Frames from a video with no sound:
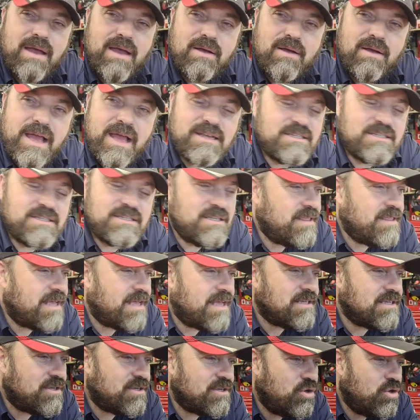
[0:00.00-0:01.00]
Actually,
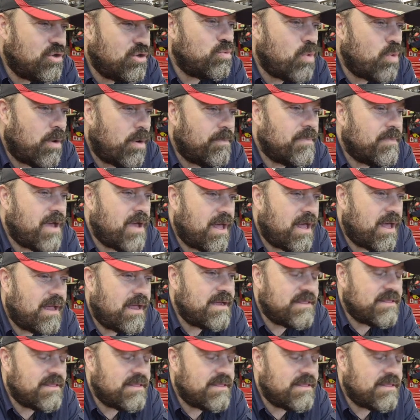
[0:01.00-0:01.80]
that's a good one. I like